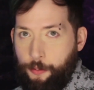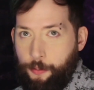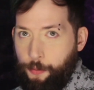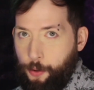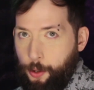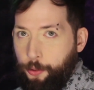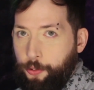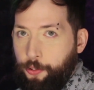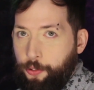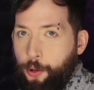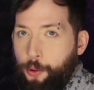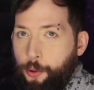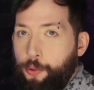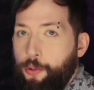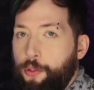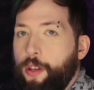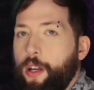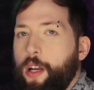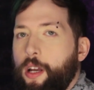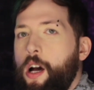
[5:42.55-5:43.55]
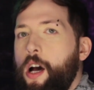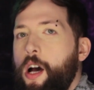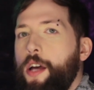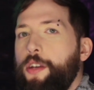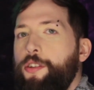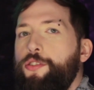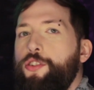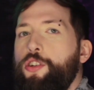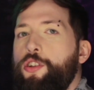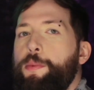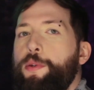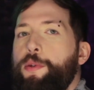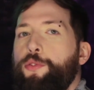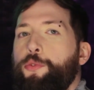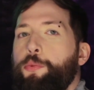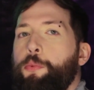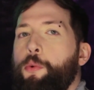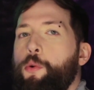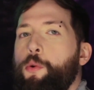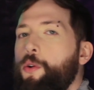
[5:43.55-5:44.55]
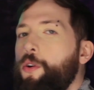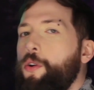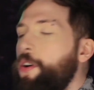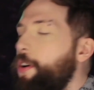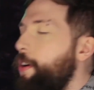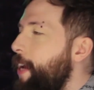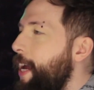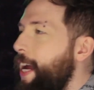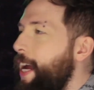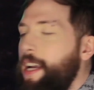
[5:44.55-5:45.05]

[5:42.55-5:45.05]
the fursuit. The costume is worn